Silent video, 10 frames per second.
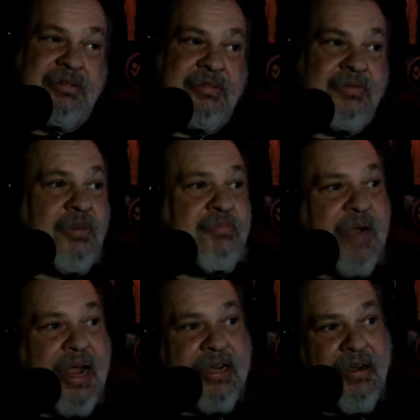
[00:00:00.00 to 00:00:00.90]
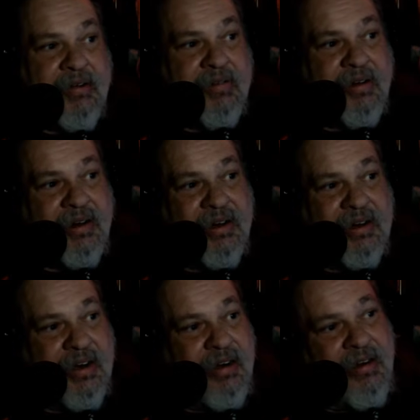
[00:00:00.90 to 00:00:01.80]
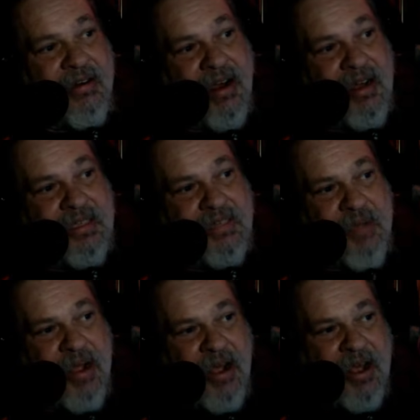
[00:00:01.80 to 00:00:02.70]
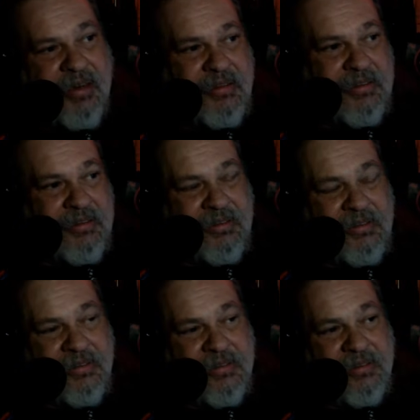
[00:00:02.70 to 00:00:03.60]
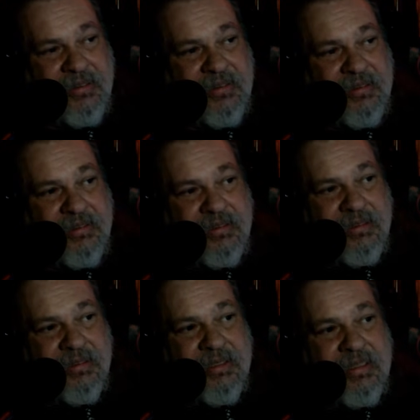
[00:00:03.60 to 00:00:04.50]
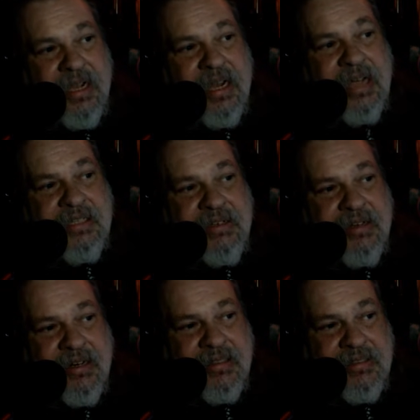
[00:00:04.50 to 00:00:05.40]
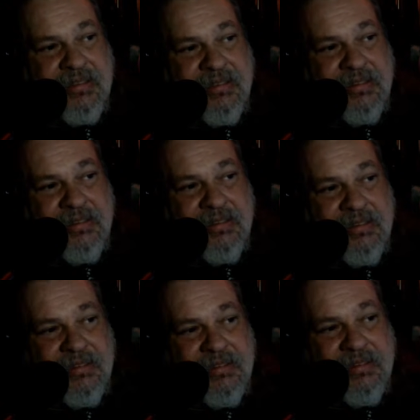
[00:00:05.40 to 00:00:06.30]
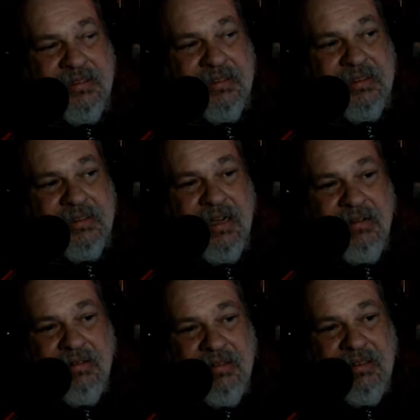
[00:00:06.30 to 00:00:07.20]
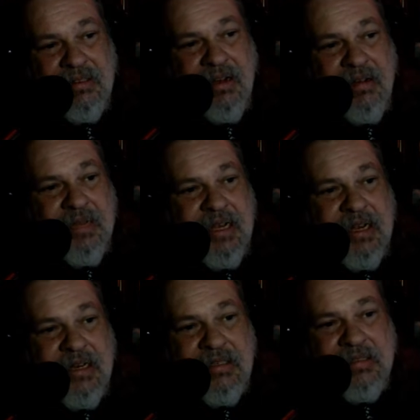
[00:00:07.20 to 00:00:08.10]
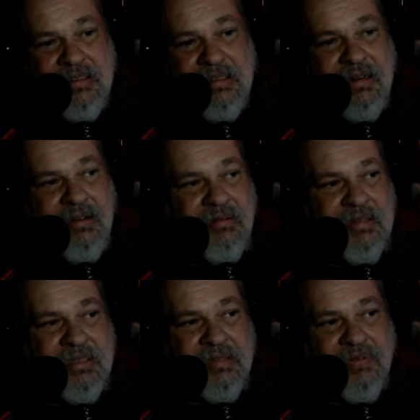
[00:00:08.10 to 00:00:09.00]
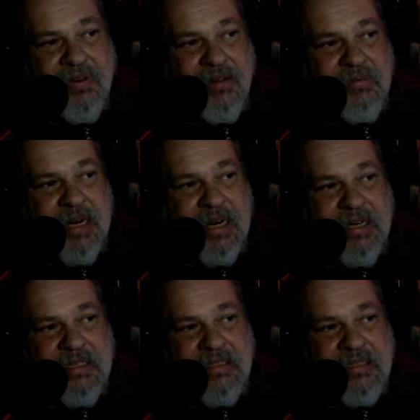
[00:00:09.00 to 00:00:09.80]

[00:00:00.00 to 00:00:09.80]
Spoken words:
from back over, across the pond. He's like, "Hey, George, you know me. You know I'm good for it, man."